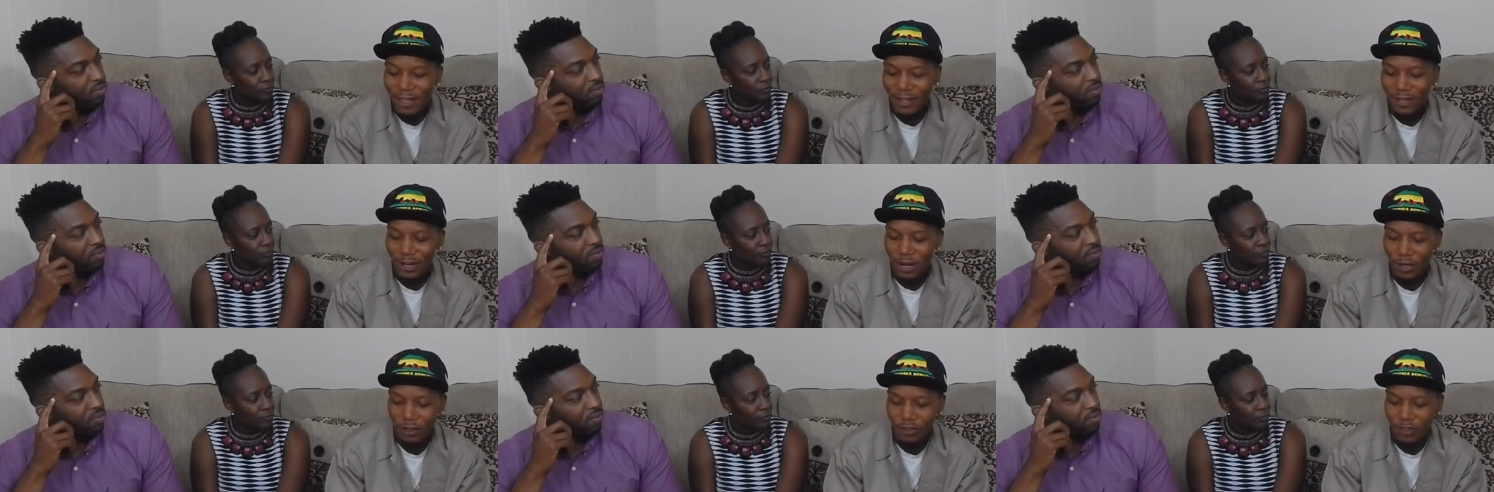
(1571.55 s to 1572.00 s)

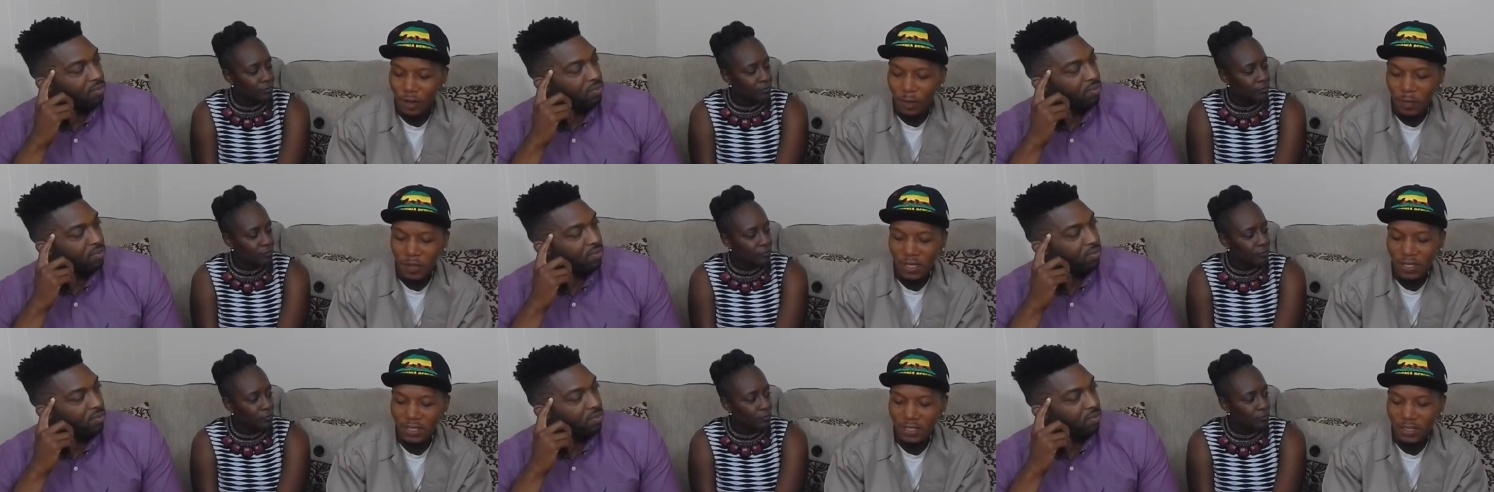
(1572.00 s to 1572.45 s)
Speaker 1: You know, some
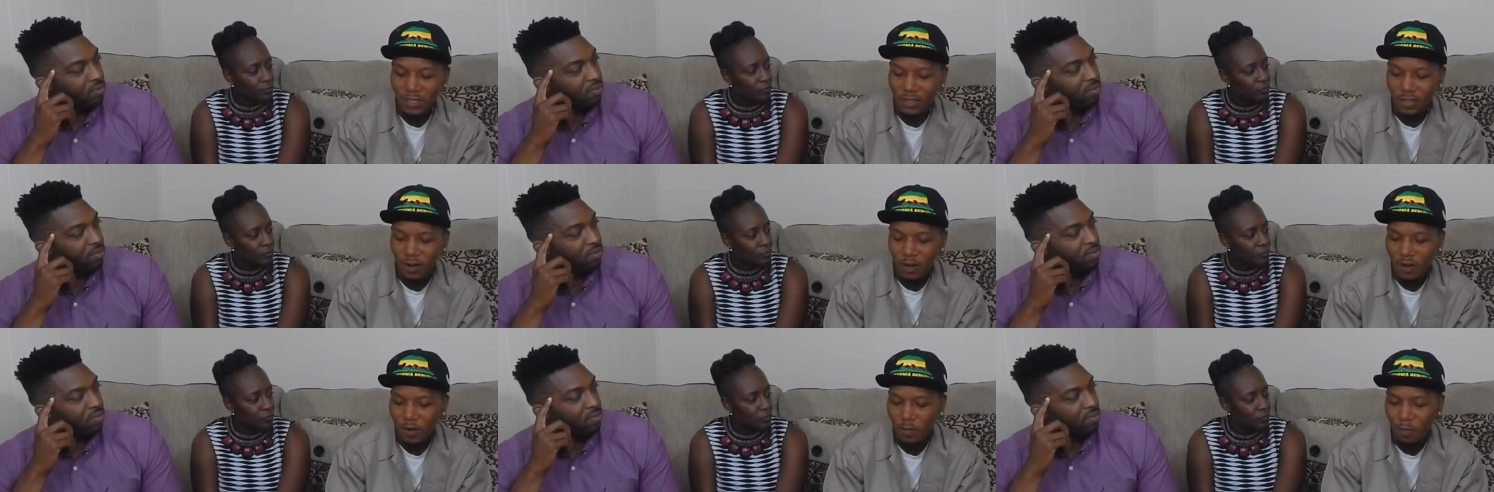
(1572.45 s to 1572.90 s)
of these
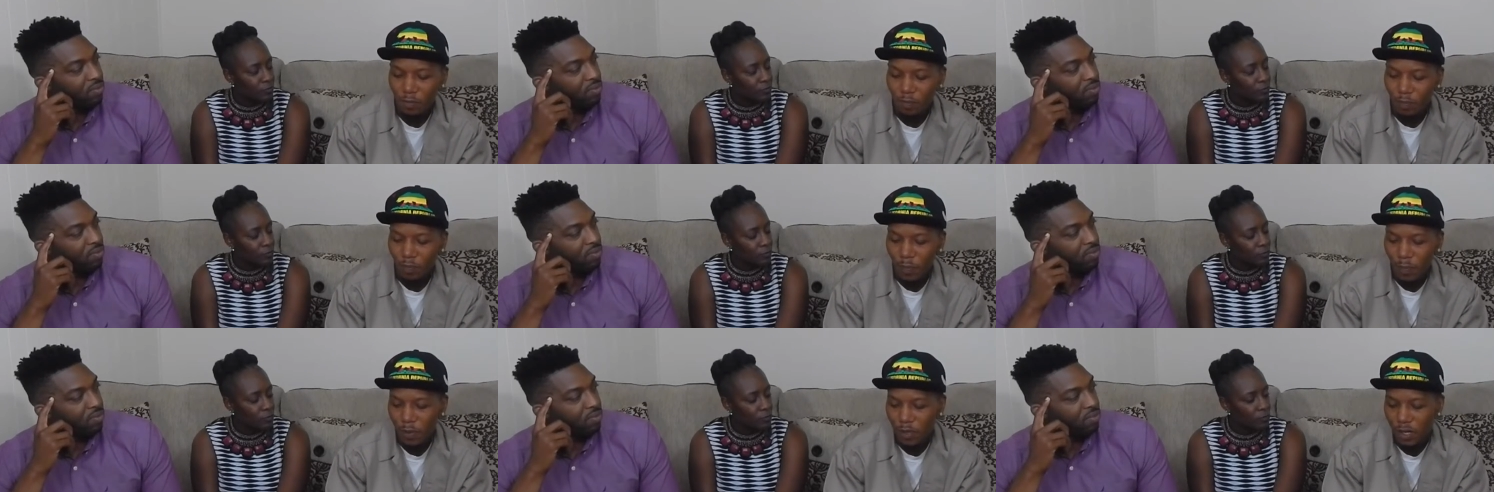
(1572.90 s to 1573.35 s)
certain,
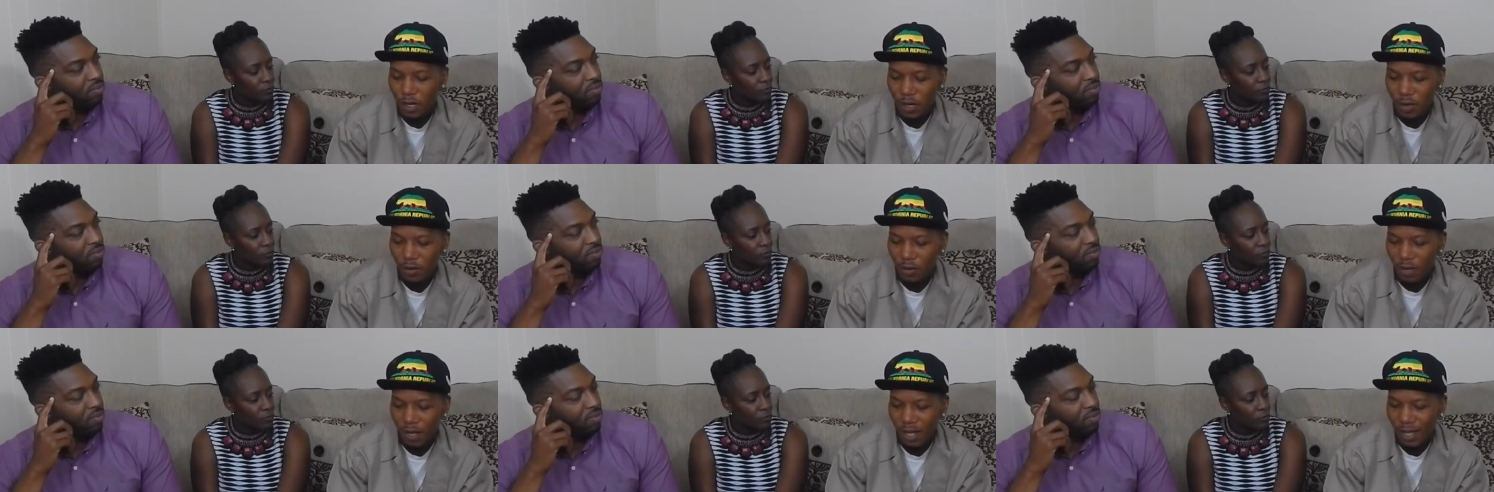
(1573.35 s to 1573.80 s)
you
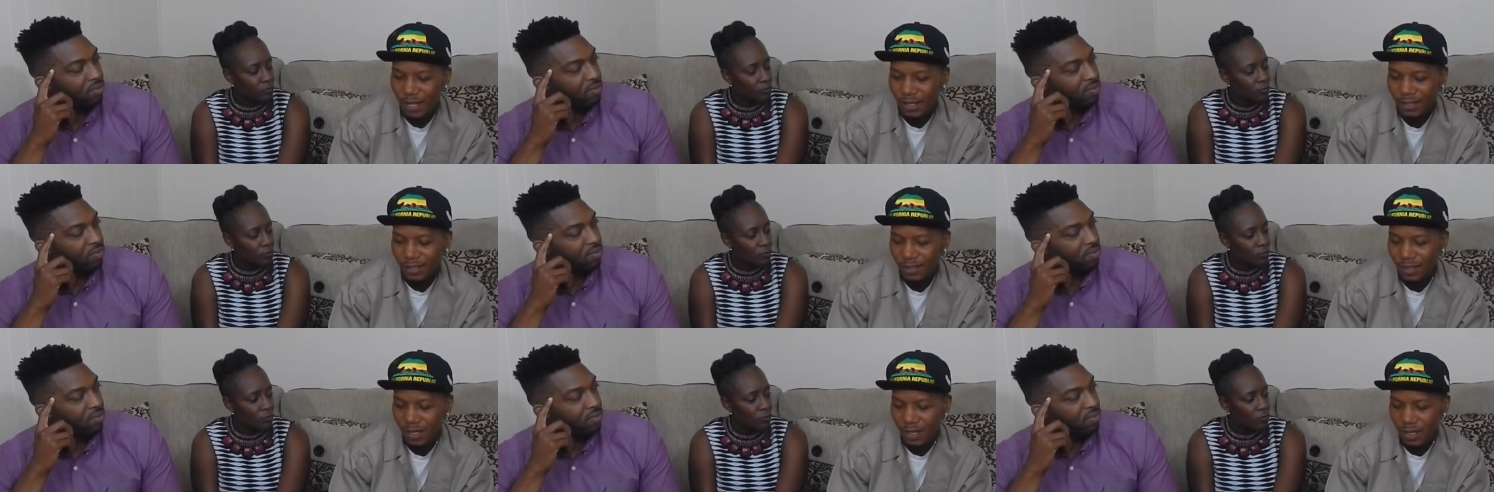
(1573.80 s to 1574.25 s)
know, I like
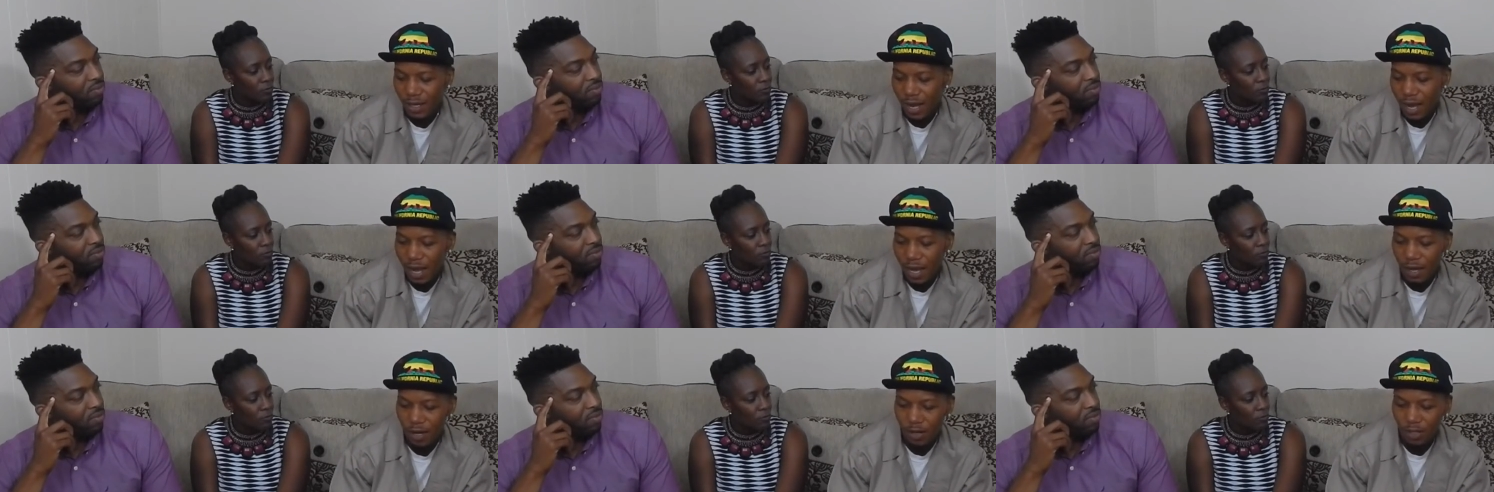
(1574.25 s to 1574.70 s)
to say
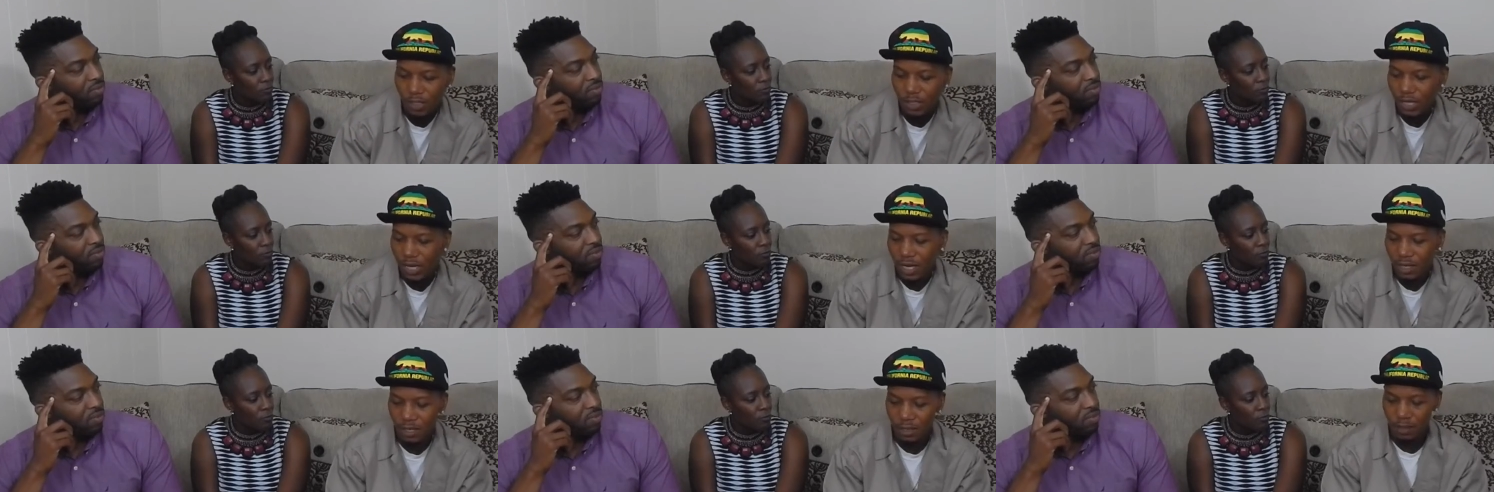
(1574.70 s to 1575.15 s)
God or
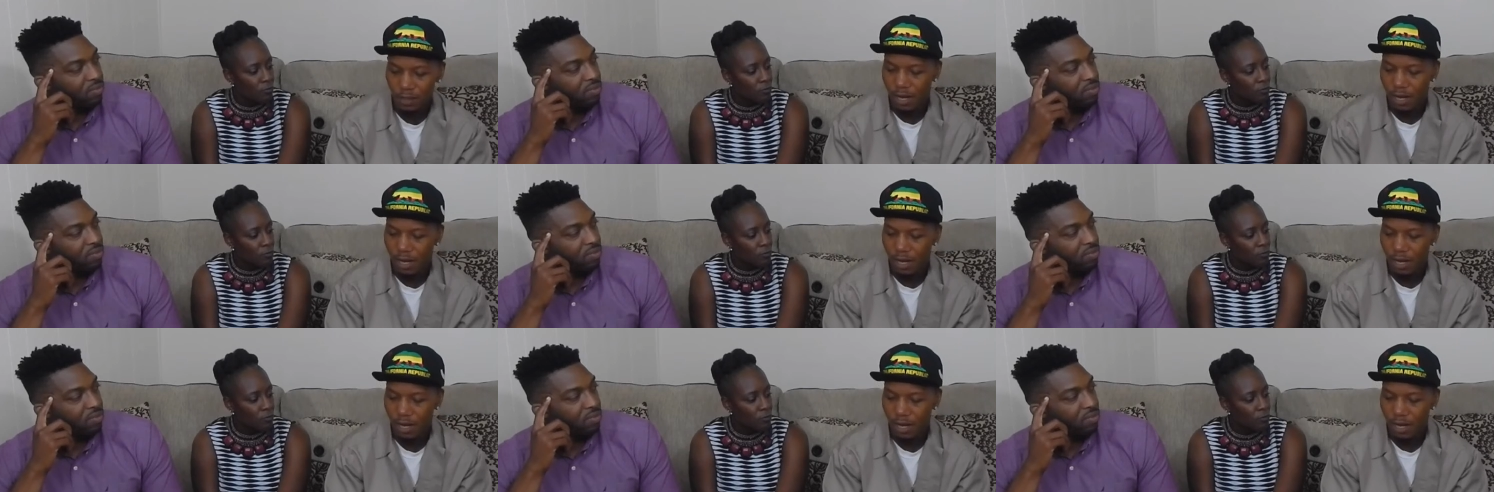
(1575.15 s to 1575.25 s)
God,